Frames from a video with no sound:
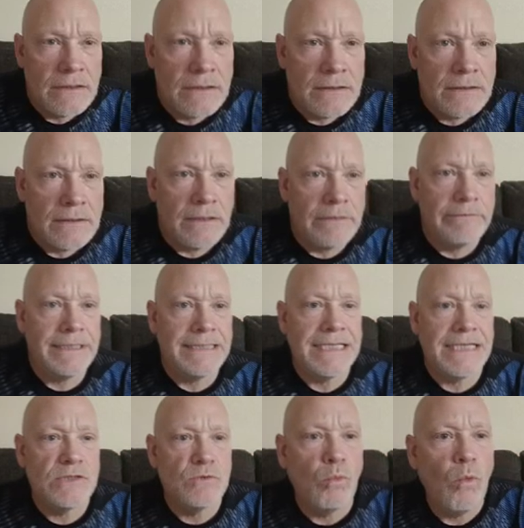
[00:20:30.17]
All right, that's
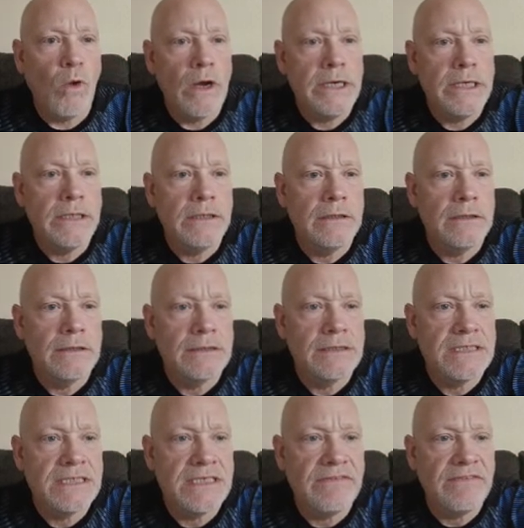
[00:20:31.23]
1. See
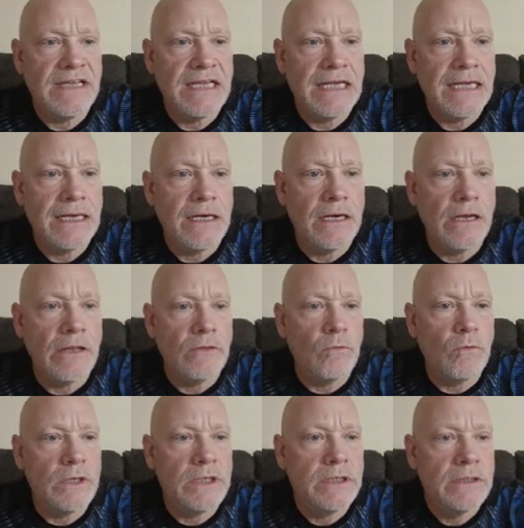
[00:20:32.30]
if we can get another one.
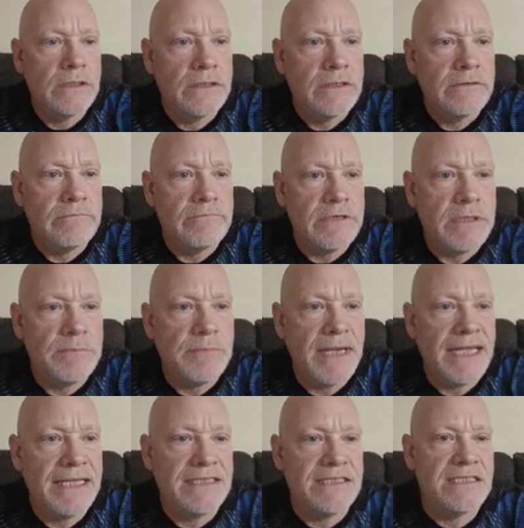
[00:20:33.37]
Rebet
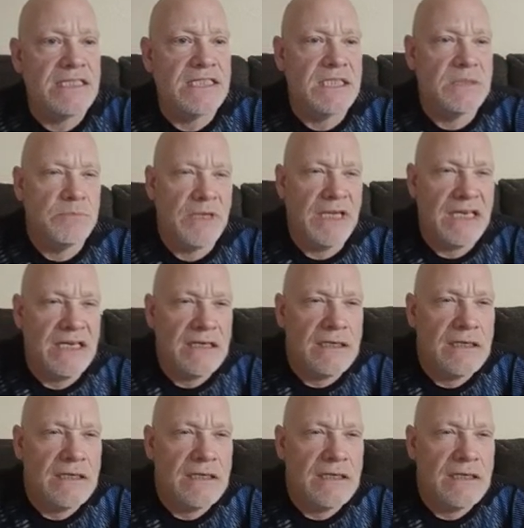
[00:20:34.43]
and spin.